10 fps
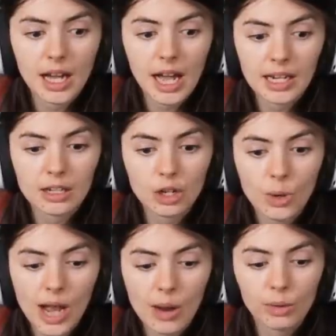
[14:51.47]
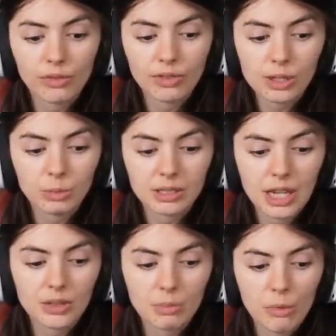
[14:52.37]
I didn't know how it would feel, but
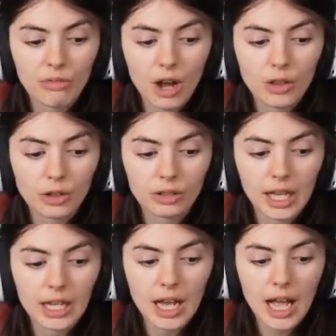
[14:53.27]
now that I'm a father, like,